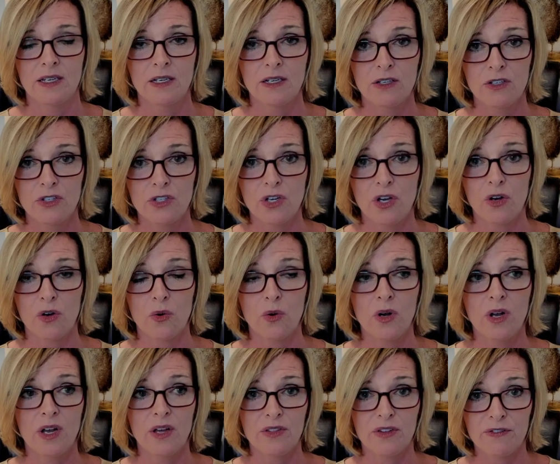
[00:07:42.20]

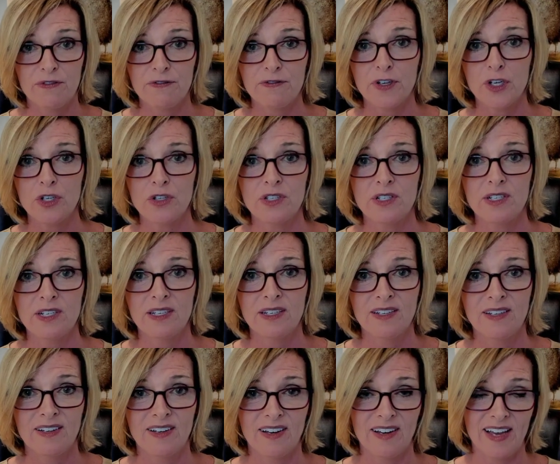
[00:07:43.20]
So the first
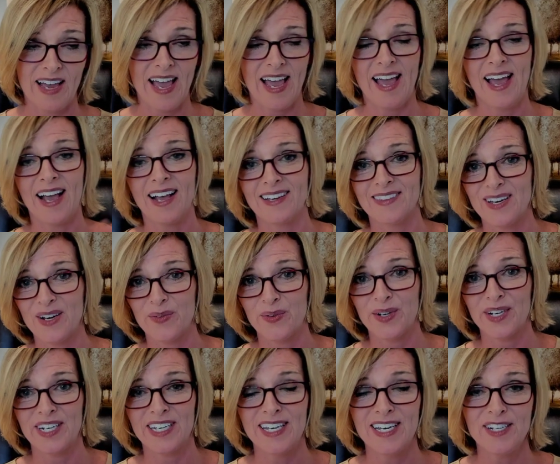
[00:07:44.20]
hack that we're
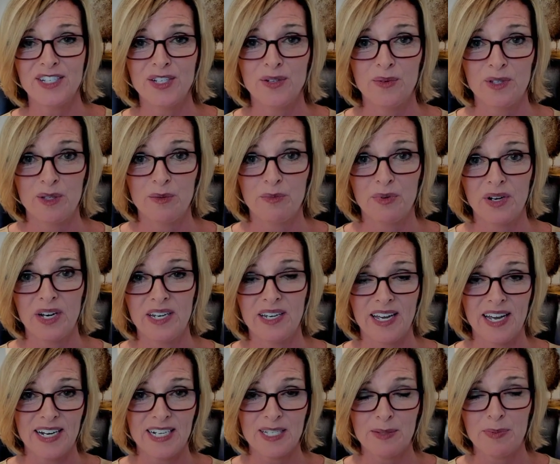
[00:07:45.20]
going to get to in the brain
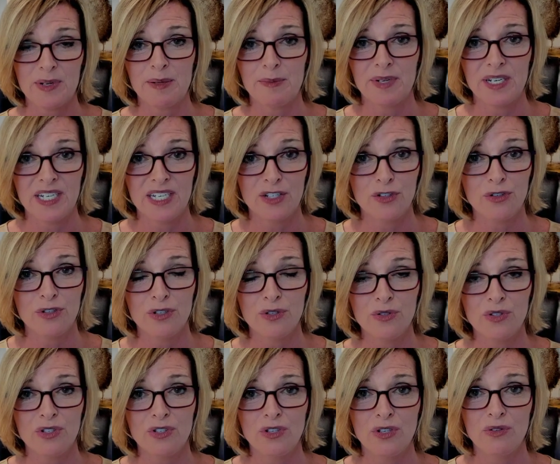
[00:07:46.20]
hacks, but I'm going to
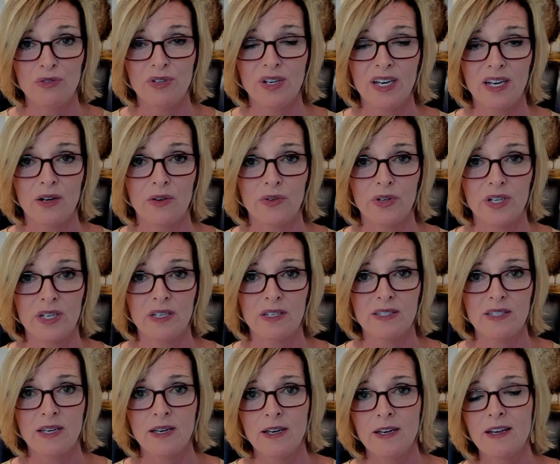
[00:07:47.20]
introduce it to you now
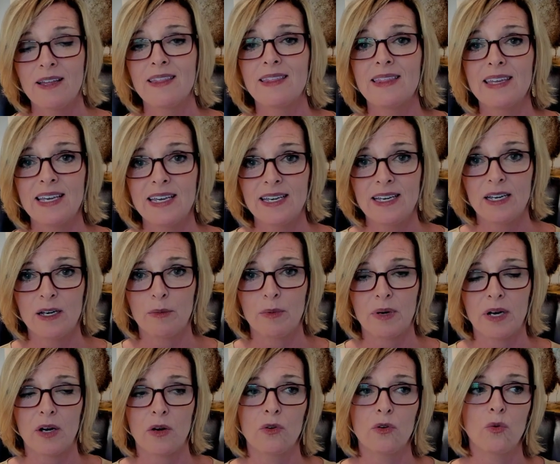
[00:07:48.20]
is thinking
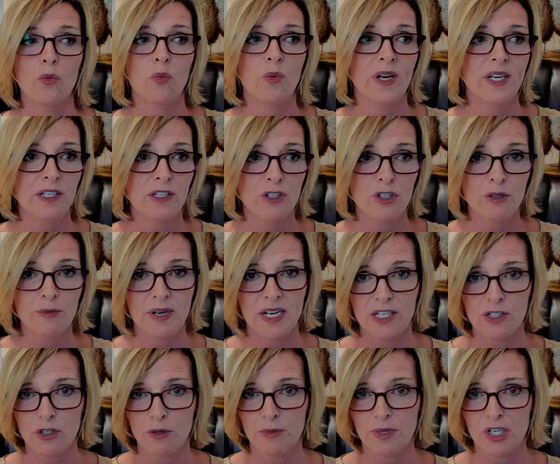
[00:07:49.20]
about when did your
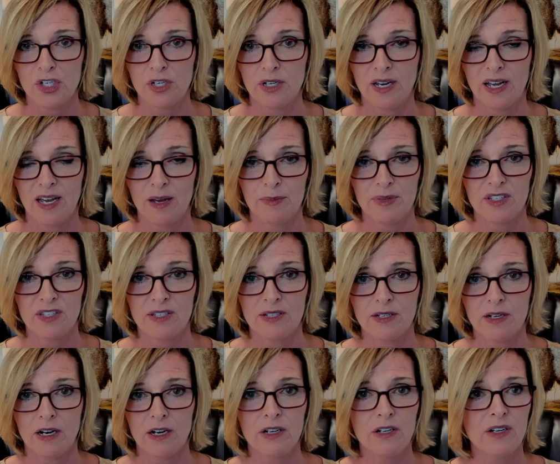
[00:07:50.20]
masturbation habit
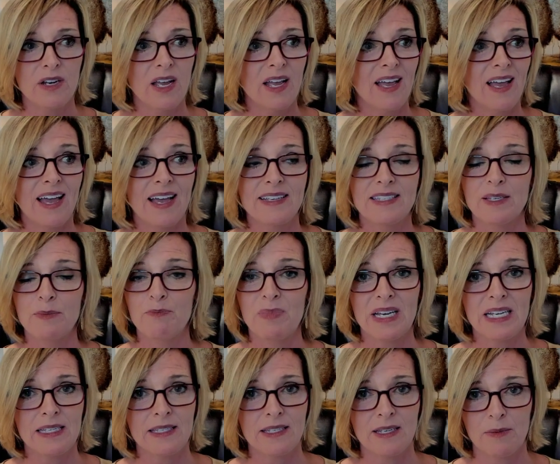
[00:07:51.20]
start? Has it
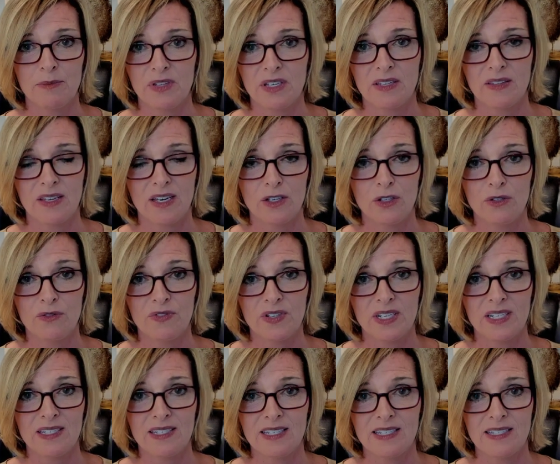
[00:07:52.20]
been something that you've
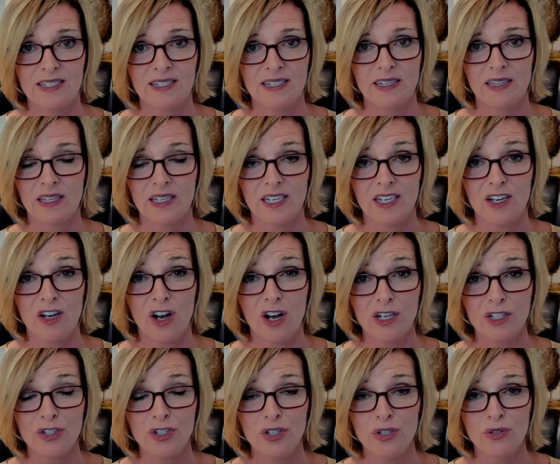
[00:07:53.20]
consistently
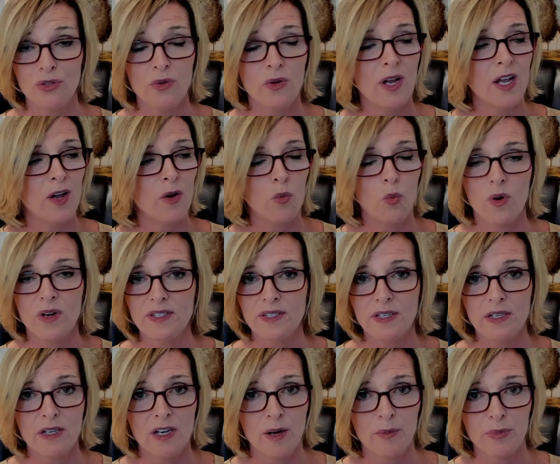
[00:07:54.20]
gone to? Was
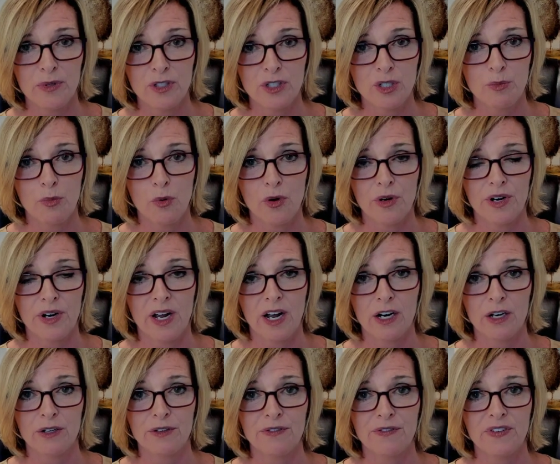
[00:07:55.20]
it coupled to
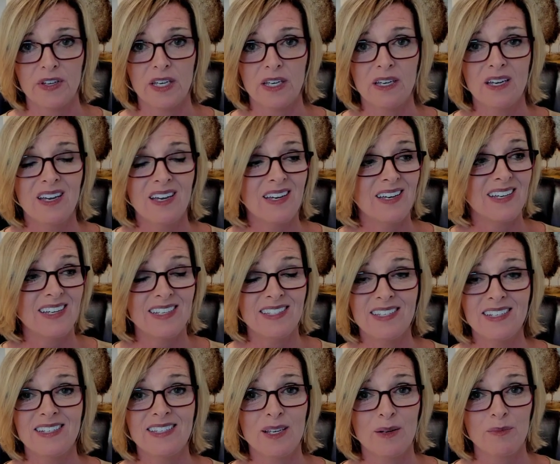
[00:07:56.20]
pornography? Is
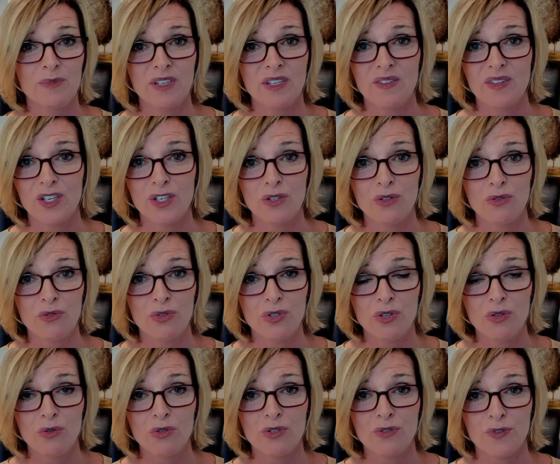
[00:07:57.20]
it something that you
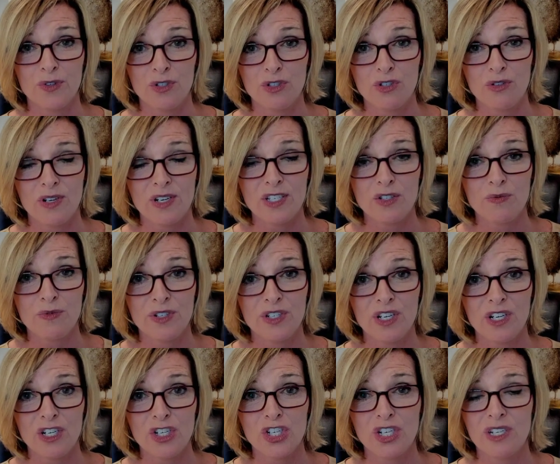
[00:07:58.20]
use for stress
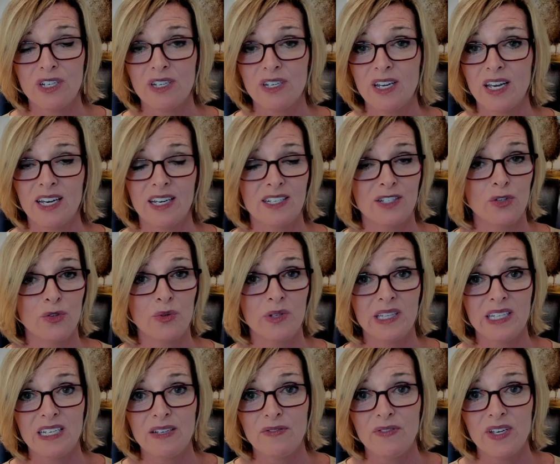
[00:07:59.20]
reduction and to
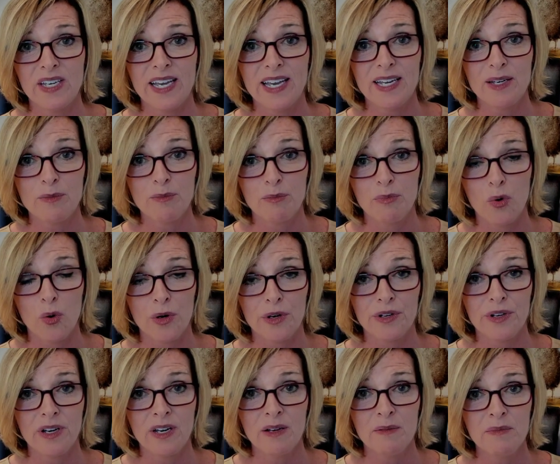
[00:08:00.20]
alleviate
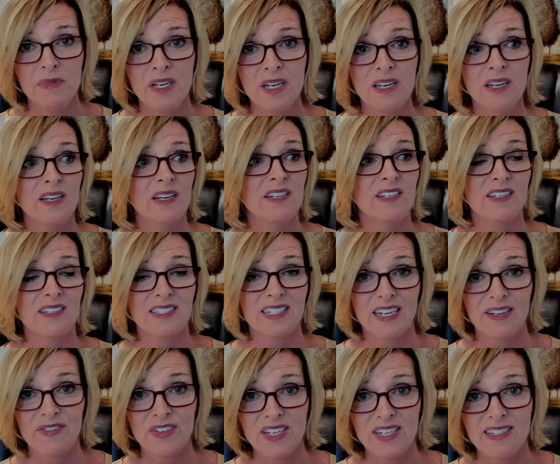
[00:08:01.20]
boredom? Does it
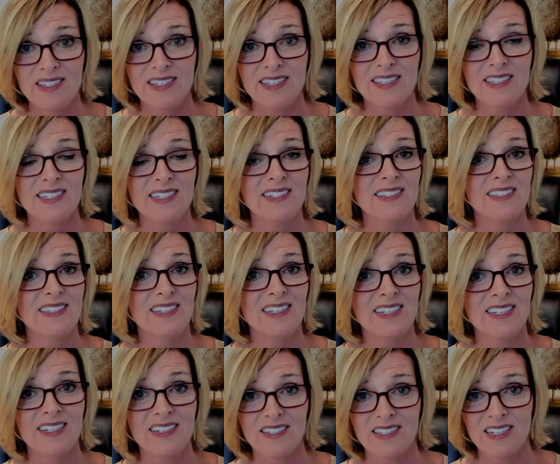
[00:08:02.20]
have
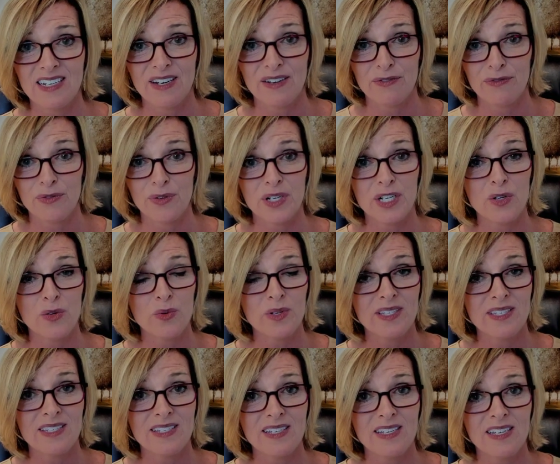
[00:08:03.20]
consistency? Does it have
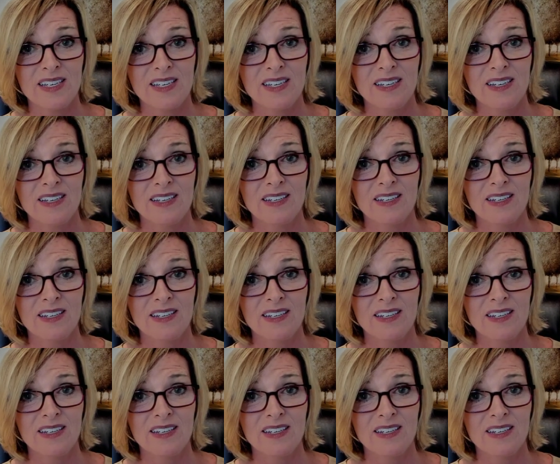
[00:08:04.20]
frequency?